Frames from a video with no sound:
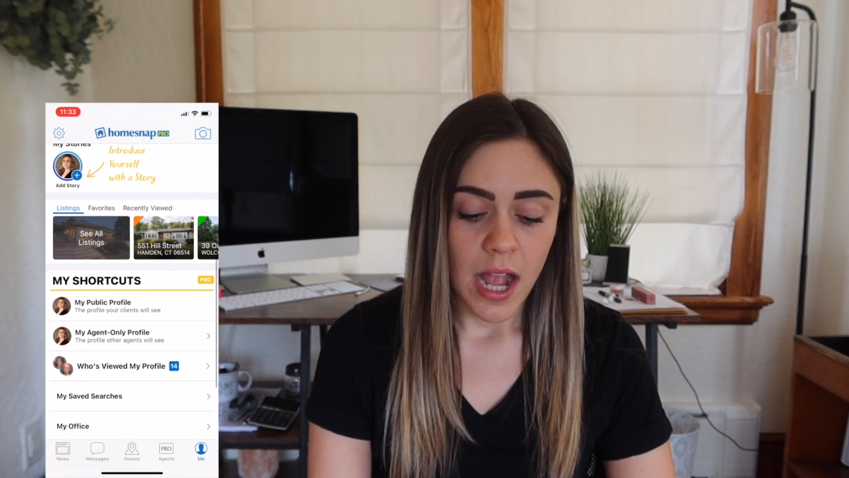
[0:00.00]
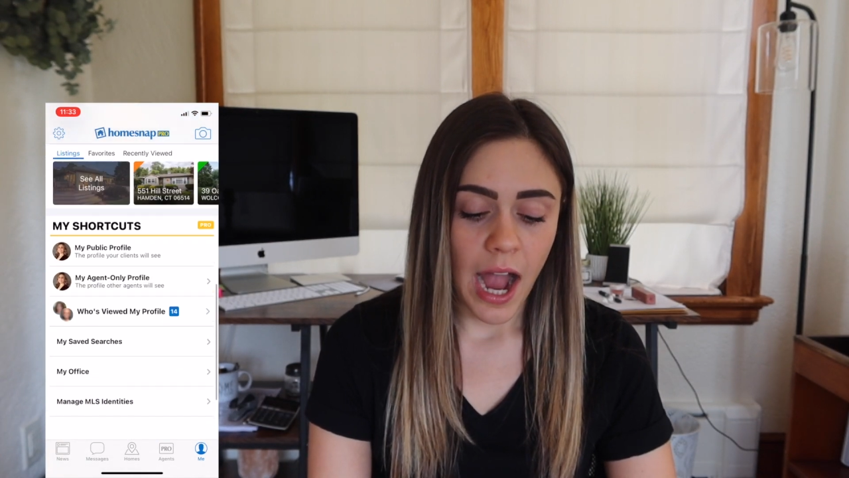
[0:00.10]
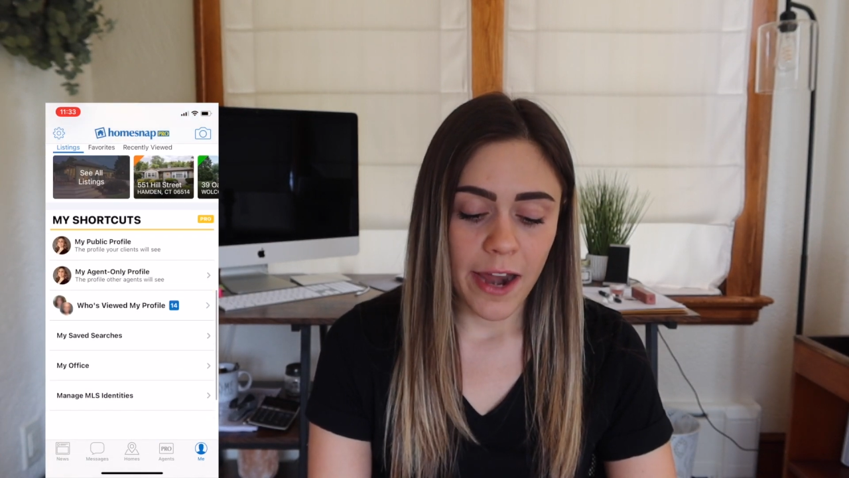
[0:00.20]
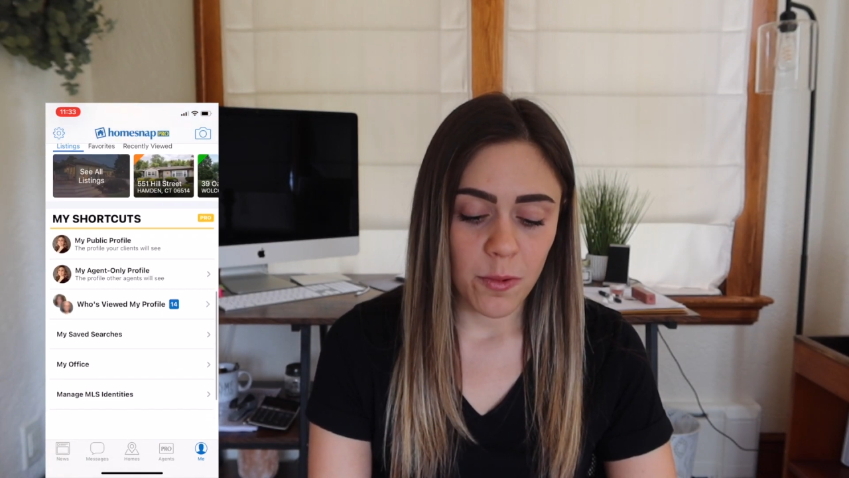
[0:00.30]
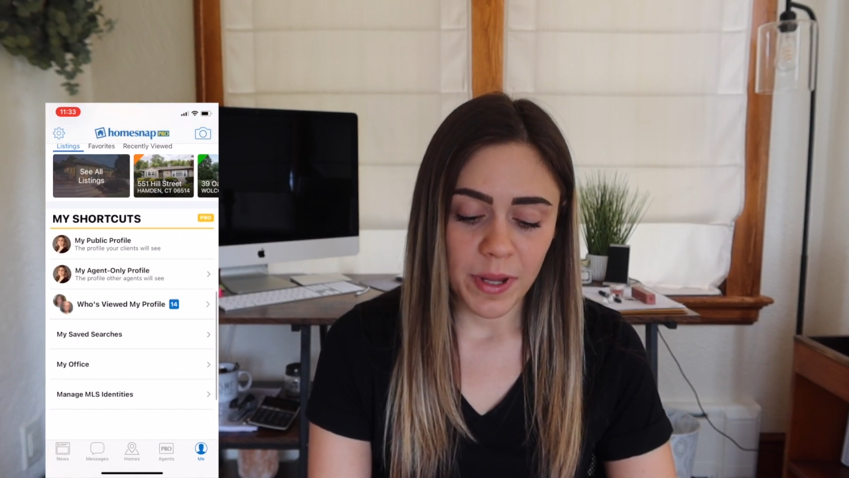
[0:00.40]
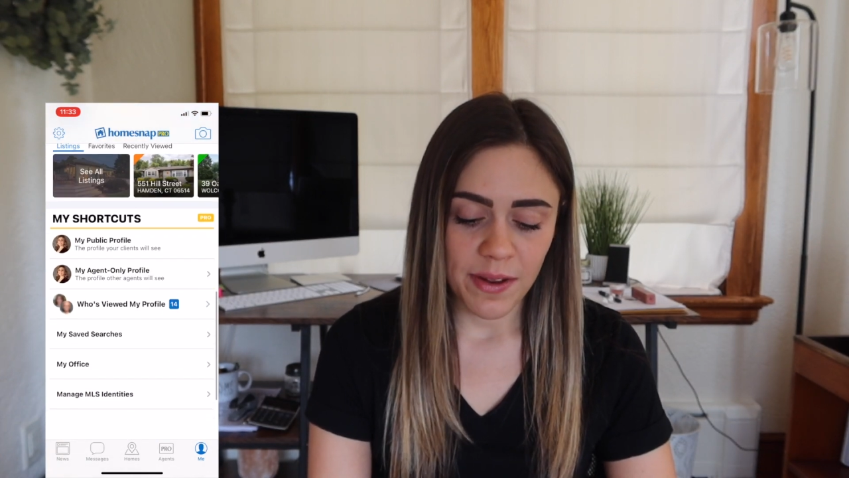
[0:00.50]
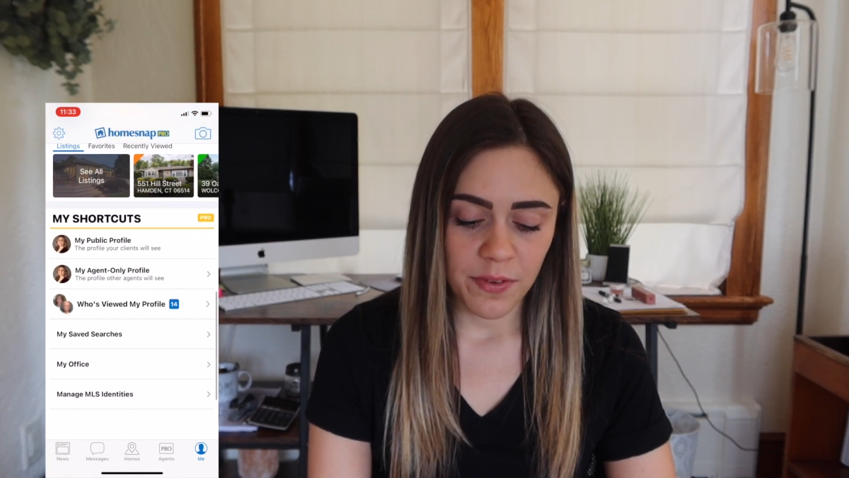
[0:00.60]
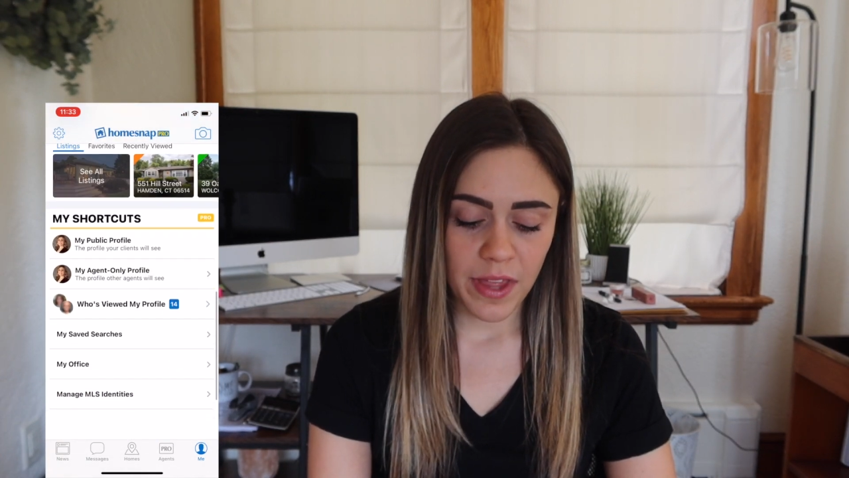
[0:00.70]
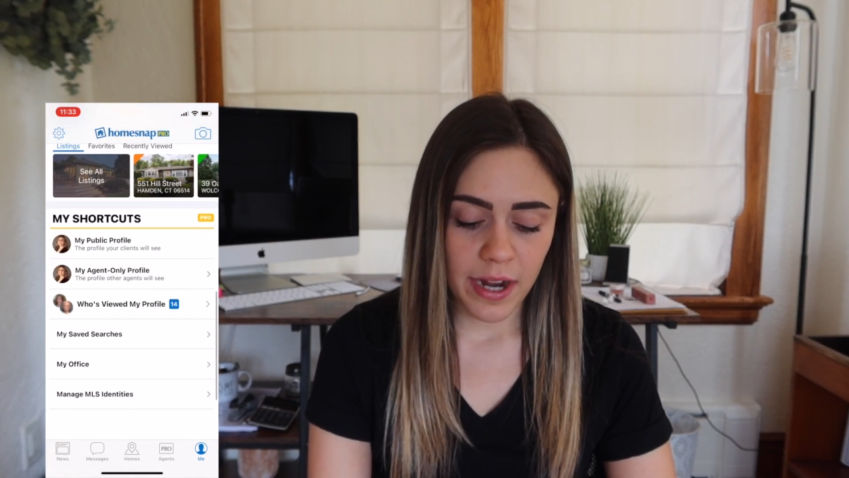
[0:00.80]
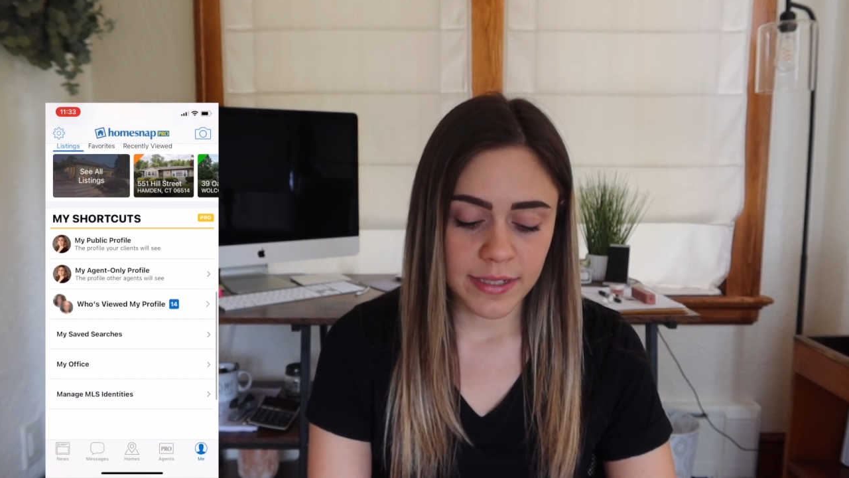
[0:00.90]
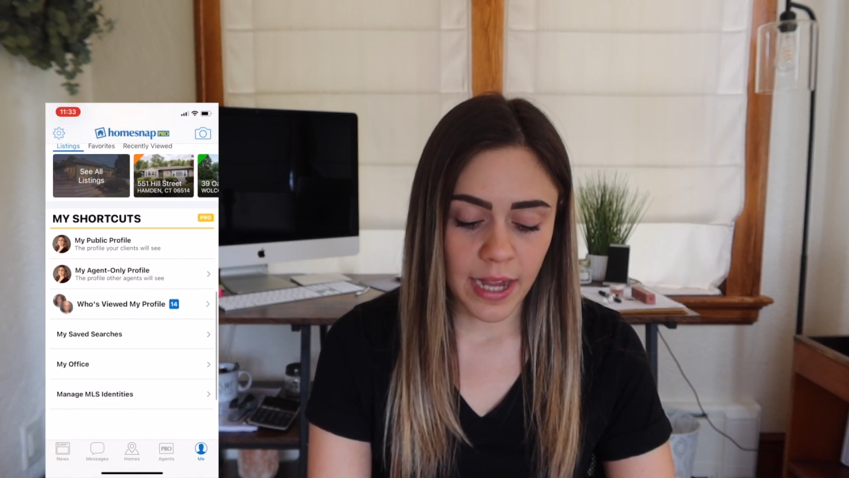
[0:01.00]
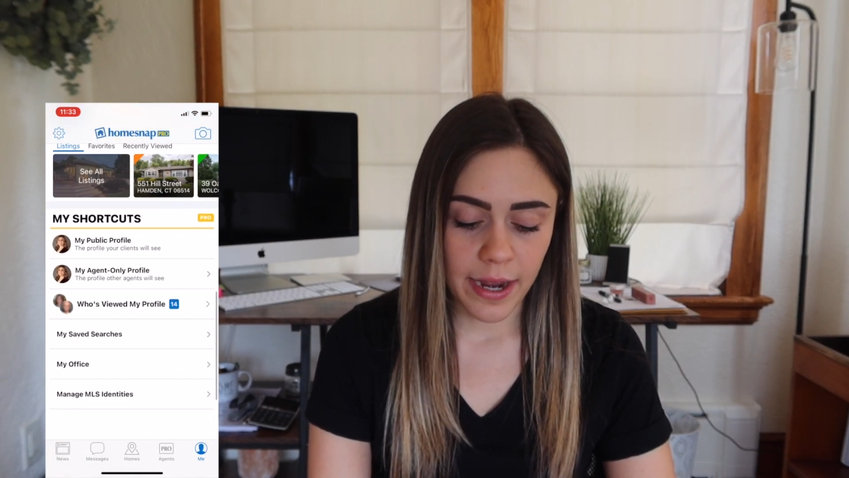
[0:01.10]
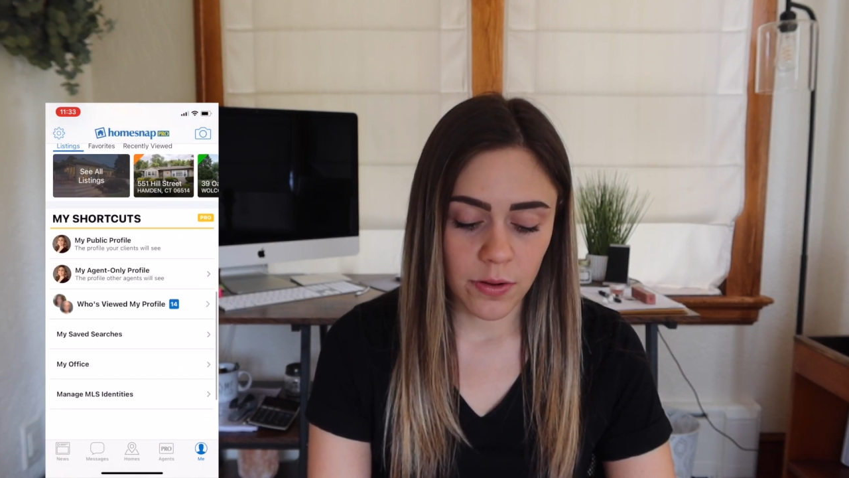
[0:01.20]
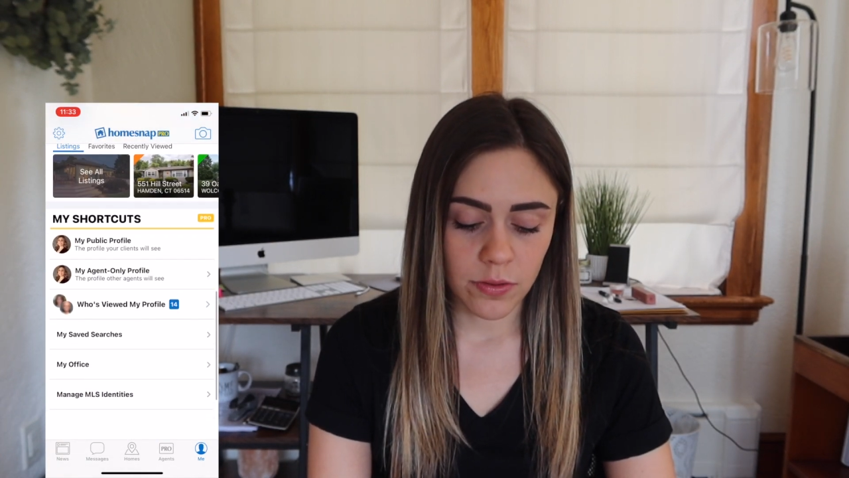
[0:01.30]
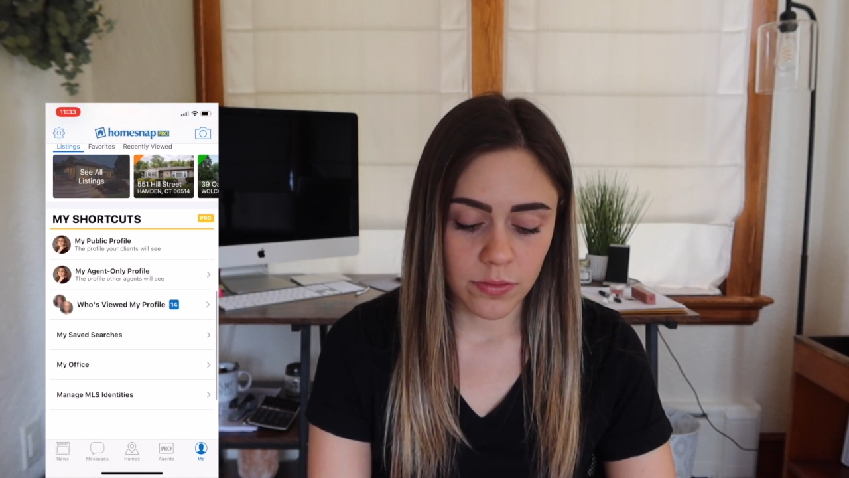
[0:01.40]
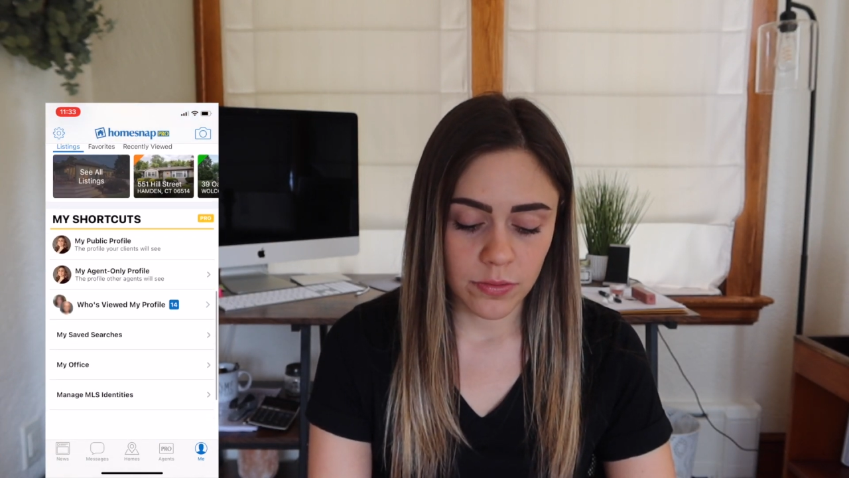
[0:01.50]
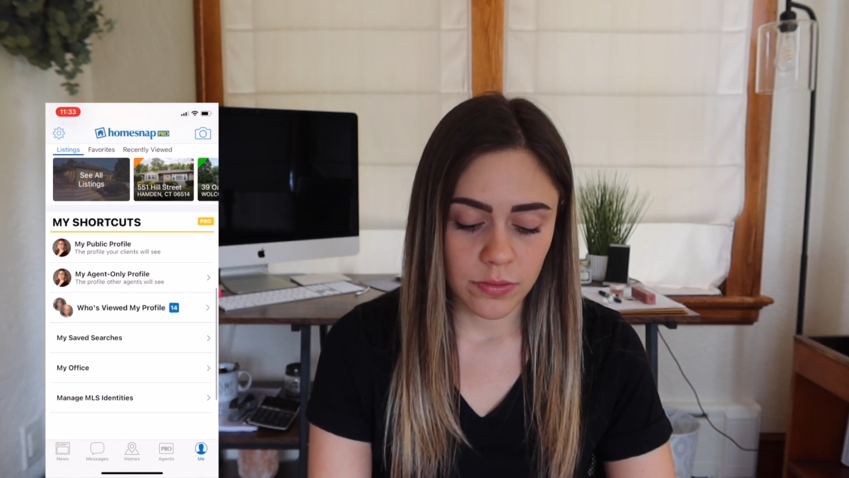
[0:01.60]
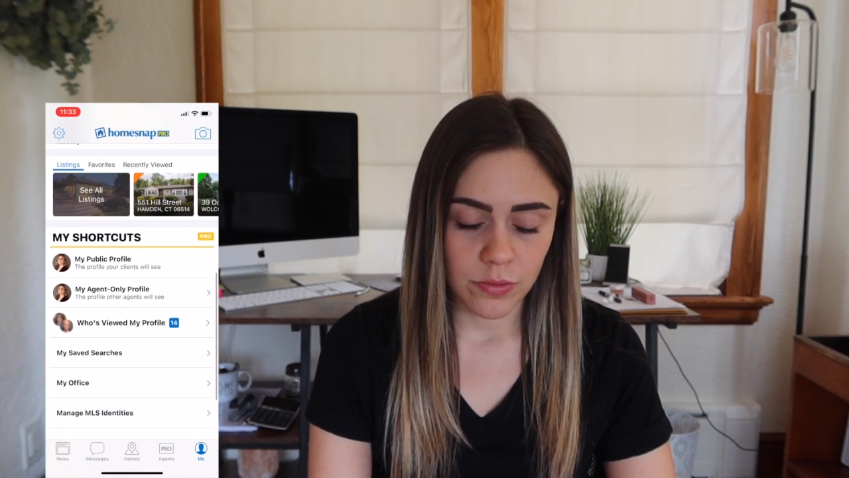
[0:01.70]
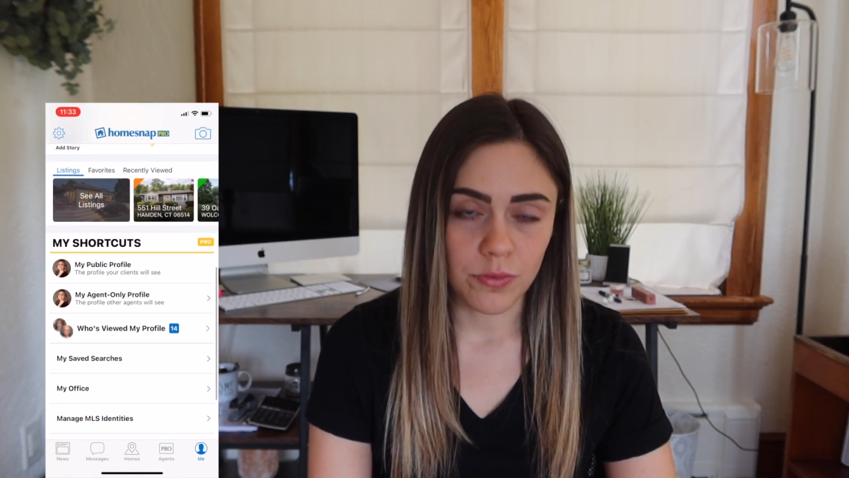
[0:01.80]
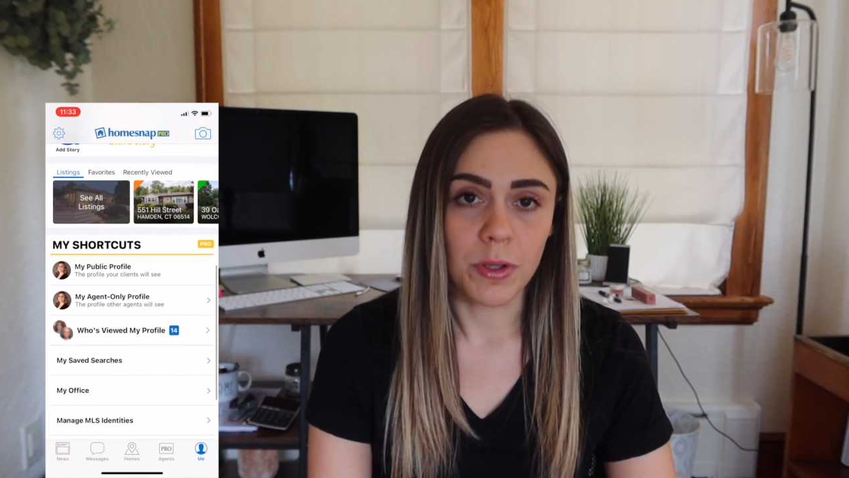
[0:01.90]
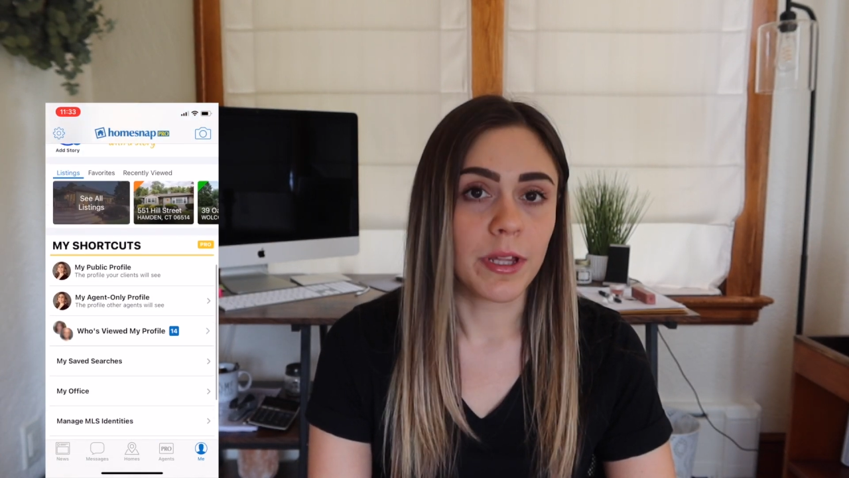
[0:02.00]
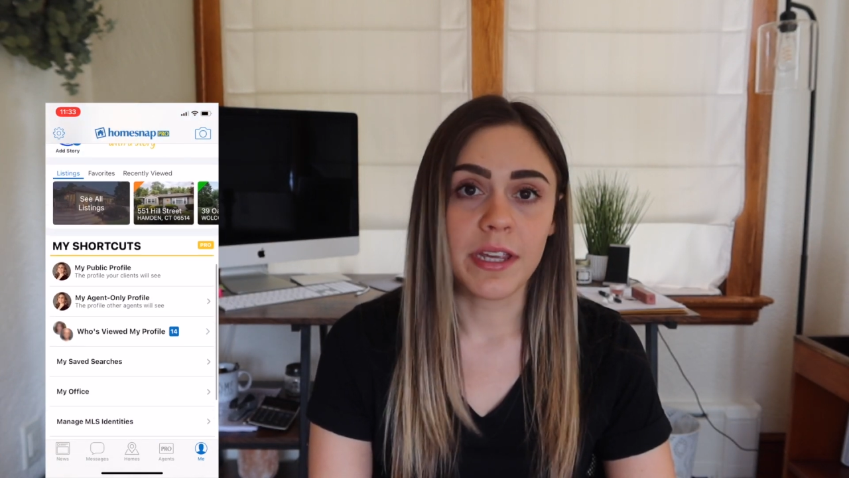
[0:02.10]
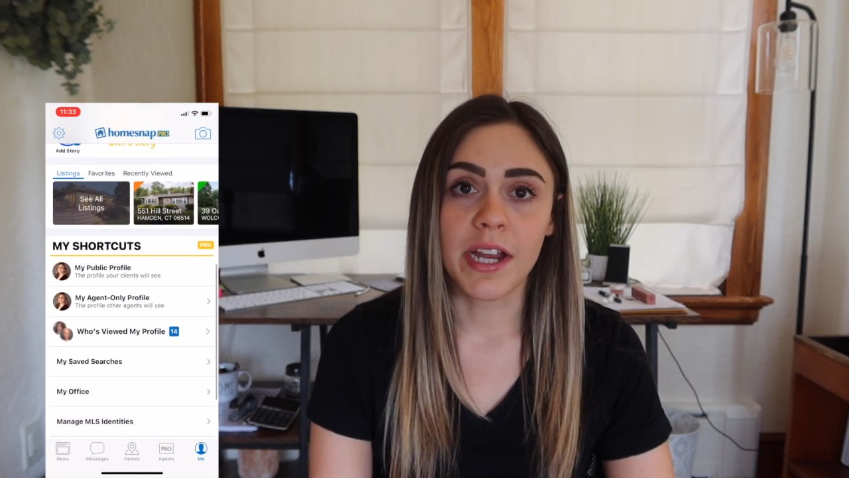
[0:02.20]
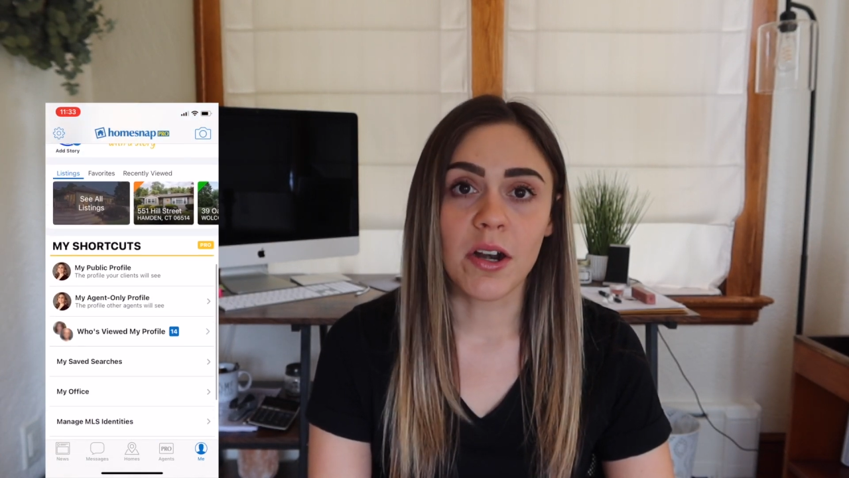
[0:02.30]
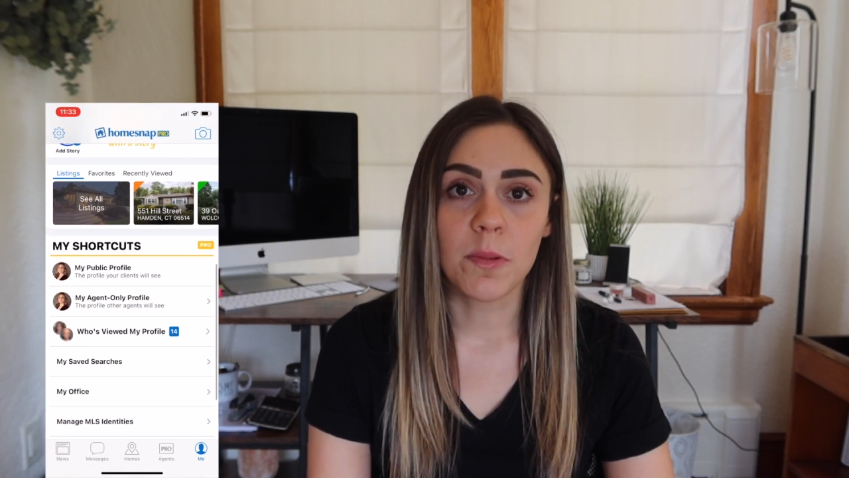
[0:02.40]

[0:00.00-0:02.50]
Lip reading: I don't pay for that because I don't really care,